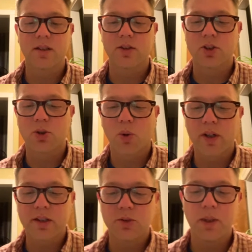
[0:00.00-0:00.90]
the
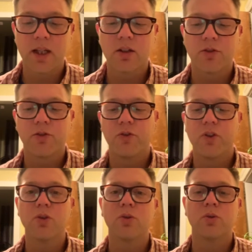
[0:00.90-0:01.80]
stories begin to
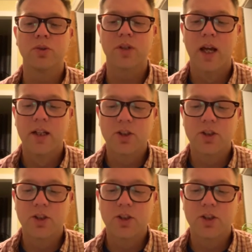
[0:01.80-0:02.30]
fuse,